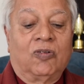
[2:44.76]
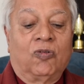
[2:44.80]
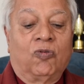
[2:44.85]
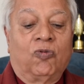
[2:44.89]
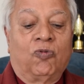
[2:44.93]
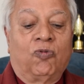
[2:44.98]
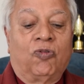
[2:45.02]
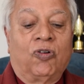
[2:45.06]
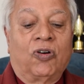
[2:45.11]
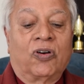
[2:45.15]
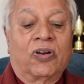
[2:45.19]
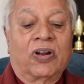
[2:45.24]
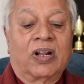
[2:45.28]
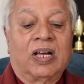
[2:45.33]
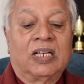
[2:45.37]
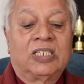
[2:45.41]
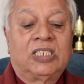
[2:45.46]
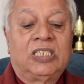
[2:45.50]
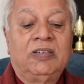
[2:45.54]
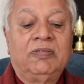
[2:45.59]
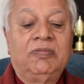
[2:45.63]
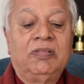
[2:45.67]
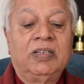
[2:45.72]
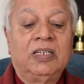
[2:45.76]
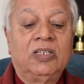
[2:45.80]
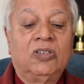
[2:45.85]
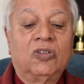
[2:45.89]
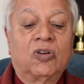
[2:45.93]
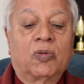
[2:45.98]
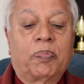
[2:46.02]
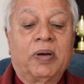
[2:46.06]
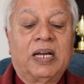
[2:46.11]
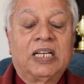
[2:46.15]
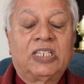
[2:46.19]
For achieving
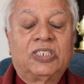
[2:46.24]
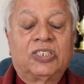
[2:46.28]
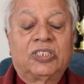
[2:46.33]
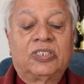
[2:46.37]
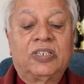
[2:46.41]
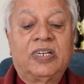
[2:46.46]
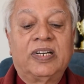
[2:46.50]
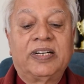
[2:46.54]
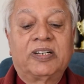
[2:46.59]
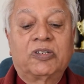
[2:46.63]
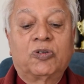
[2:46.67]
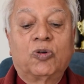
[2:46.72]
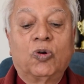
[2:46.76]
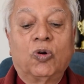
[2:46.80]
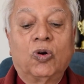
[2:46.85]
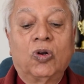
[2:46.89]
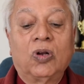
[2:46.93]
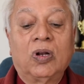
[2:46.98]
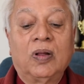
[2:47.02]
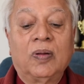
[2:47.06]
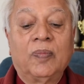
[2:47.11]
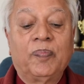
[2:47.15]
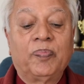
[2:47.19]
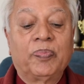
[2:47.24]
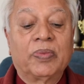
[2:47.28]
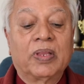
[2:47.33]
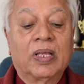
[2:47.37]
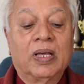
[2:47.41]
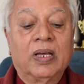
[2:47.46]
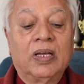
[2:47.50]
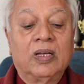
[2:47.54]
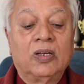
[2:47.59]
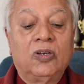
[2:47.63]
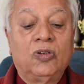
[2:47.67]
your passionate goal,
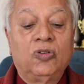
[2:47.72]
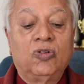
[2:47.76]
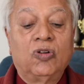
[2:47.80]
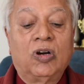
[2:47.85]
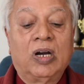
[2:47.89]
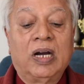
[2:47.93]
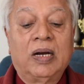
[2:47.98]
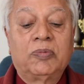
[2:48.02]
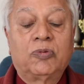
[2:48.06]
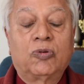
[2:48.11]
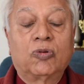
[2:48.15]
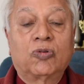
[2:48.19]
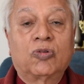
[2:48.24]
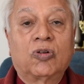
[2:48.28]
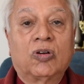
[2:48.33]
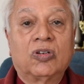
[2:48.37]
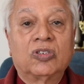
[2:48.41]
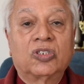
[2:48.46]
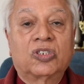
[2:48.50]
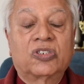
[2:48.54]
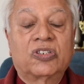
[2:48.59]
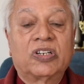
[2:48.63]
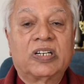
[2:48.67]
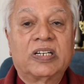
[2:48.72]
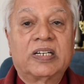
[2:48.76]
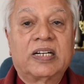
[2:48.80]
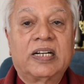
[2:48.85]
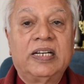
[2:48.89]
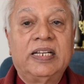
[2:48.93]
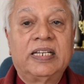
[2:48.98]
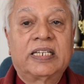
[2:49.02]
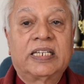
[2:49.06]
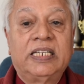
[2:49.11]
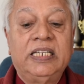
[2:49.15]
you have to
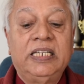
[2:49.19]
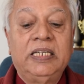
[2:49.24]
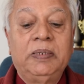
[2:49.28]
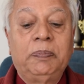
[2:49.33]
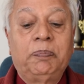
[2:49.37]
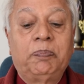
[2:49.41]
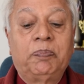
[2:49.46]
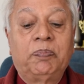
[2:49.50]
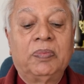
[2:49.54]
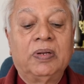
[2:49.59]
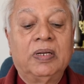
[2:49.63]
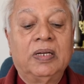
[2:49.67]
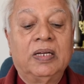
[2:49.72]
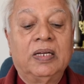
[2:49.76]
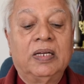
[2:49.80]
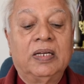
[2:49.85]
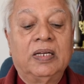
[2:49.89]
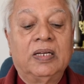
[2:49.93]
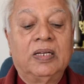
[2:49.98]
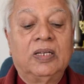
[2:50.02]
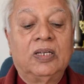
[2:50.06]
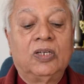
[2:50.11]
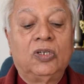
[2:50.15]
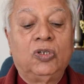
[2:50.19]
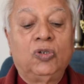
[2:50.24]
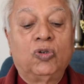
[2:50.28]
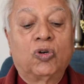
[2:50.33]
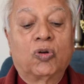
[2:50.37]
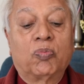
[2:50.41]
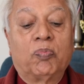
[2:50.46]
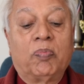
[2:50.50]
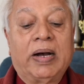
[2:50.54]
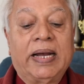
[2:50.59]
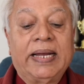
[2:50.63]
constantly keep
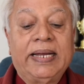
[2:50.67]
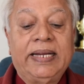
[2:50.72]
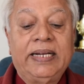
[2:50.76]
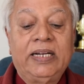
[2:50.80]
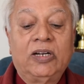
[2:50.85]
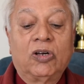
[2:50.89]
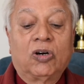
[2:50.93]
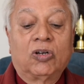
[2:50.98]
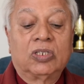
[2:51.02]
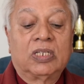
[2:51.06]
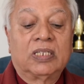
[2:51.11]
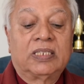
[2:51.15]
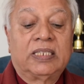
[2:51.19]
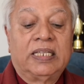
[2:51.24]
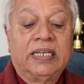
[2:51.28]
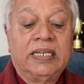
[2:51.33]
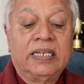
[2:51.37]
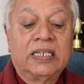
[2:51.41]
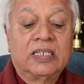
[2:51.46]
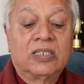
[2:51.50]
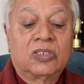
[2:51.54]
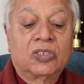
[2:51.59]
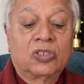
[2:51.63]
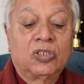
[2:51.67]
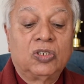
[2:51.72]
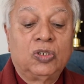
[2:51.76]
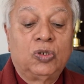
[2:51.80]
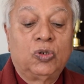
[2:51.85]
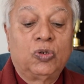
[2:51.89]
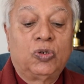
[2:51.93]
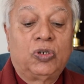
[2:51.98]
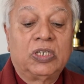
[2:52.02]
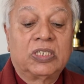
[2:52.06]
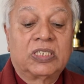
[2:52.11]
your mind on the things
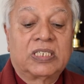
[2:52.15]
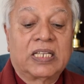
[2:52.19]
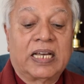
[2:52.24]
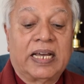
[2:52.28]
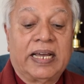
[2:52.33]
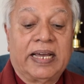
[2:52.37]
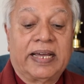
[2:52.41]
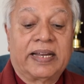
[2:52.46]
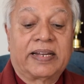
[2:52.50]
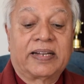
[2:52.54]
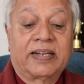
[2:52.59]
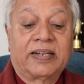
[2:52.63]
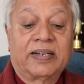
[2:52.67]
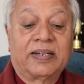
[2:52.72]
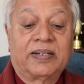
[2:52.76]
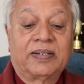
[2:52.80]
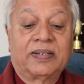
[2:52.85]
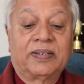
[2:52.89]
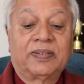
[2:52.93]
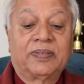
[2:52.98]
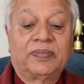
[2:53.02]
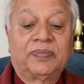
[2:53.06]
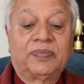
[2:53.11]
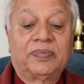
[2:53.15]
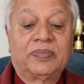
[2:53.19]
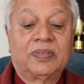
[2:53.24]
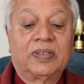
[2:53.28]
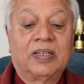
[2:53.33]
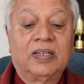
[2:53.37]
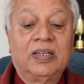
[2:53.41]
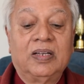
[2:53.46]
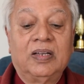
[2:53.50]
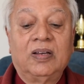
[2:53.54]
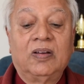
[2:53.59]
you desire.
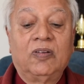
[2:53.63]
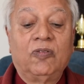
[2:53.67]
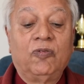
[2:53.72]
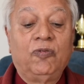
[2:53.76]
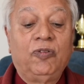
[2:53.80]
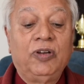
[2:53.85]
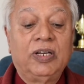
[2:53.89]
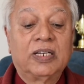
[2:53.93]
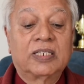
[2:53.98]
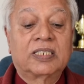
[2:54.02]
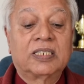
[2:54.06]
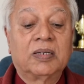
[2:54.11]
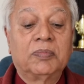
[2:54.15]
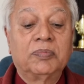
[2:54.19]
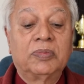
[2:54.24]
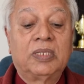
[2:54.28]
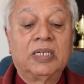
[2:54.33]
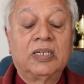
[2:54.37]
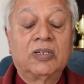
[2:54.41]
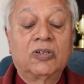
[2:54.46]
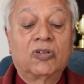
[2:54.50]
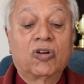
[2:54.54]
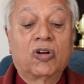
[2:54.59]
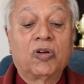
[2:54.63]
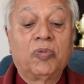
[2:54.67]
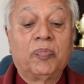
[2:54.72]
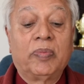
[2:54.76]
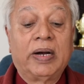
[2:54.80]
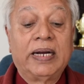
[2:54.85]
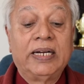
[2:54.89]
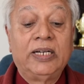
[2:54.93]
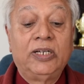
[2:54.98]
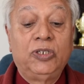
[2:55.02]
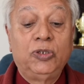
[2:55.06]
Wear something to
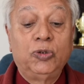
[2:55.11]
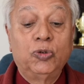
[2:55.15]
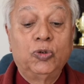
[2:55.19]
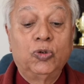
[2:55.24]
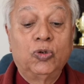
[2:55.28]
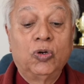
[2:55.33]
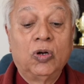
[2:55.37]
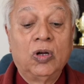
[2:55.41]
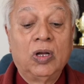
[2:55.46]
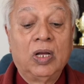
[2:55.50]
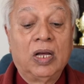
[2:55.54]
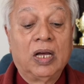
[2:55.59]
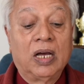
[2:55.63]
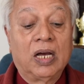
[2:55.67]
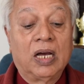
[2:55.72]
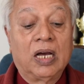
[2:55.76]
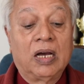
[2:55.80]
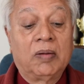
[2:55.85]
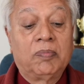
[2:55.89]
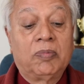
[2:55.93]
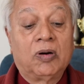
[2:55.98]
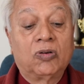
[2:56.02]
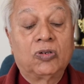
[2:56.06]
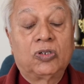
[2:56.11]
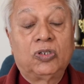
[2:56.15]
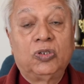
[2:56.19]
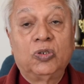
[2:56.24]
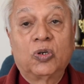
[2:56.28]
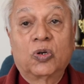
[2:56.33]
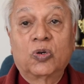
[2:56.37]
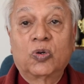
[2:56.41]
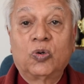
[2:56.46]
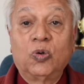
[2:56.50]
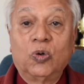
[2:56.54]
remind you about
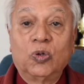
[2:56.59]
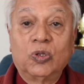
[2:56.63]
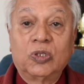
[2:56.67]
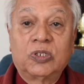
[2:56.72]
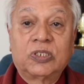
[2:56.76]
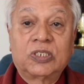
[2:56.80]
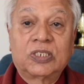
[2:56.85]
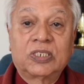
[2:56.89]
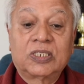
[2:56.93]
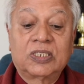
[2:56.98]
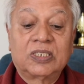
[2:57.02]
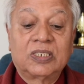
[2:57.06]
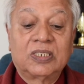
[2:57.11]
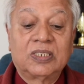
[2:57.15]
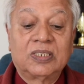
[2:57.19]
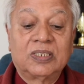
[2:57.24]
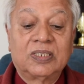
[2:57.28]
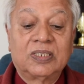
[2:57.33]
your goals.